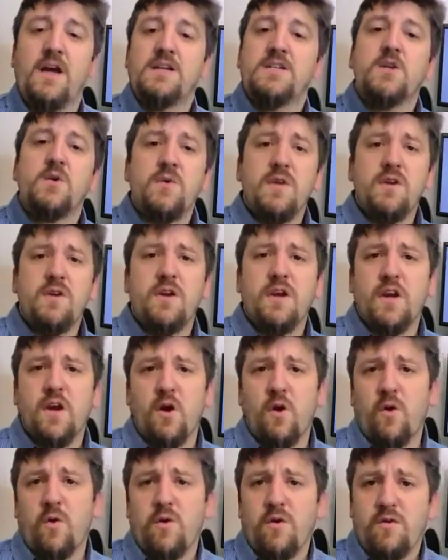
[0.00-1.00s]
So there you
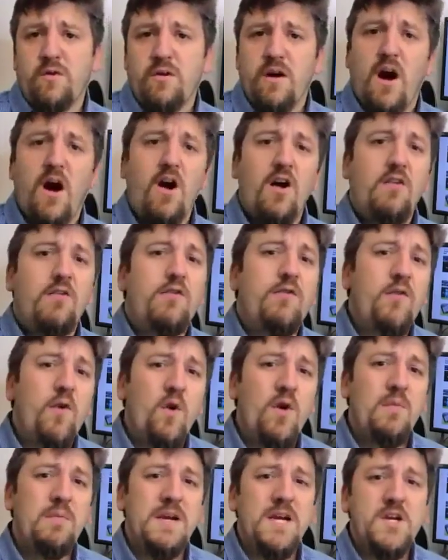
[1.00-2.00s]
go, our
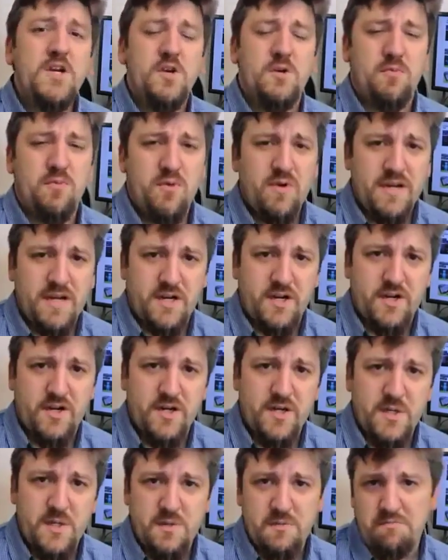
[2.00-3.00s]
4 major
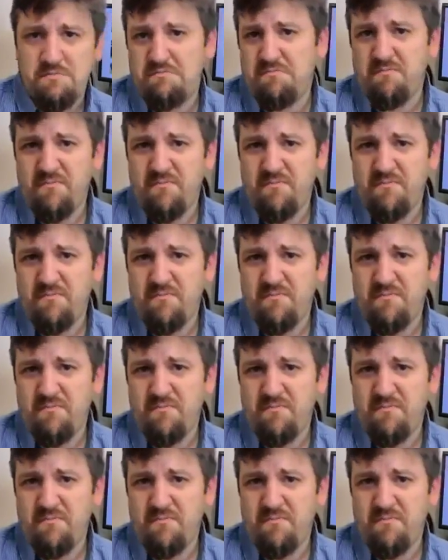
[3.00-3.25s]
predictions.